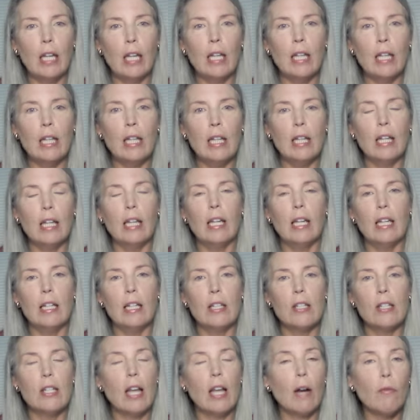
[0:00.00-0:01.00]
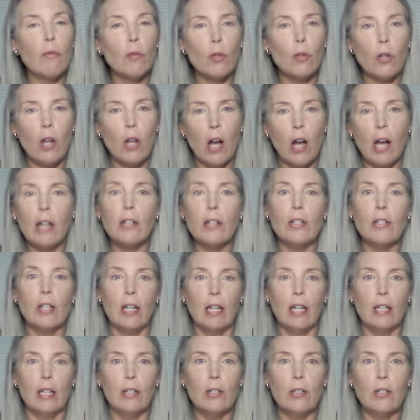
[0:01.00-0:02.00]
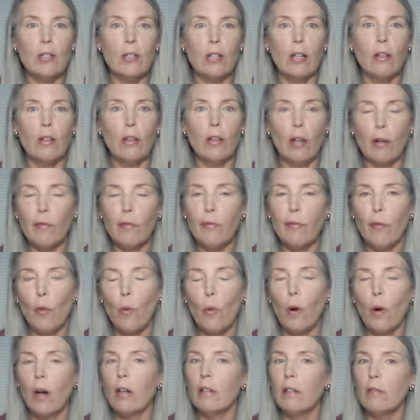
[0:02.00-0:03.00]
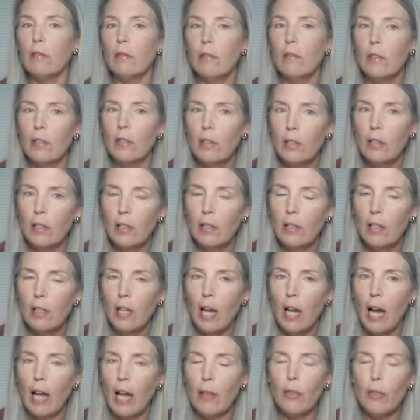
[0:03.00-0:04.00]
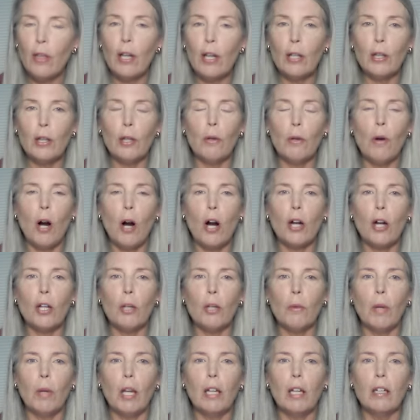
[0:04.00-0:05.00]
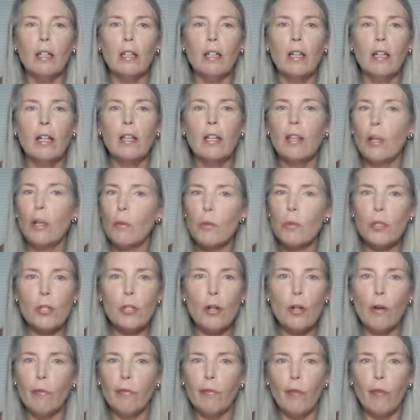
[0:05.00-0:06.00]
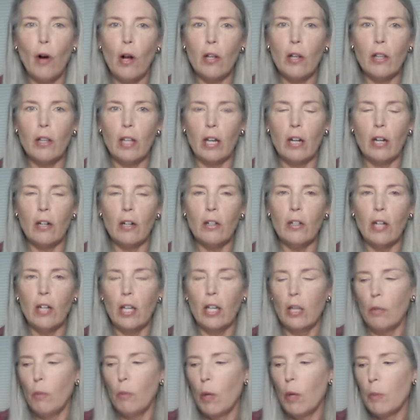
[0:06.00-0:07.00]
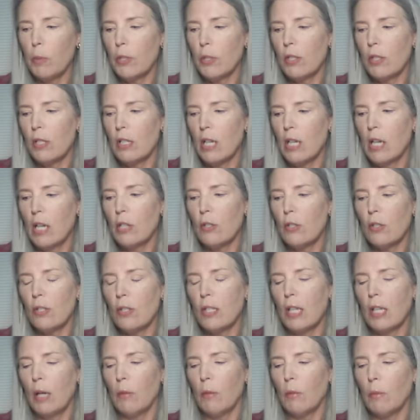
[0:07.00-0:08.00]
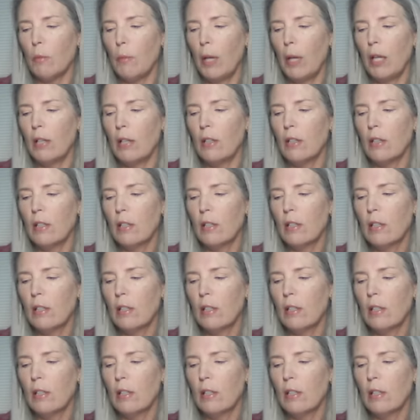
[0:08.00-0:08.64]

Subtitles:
in several continents. Therefore, I think they're arguing there was no fraud there in the representations that were made.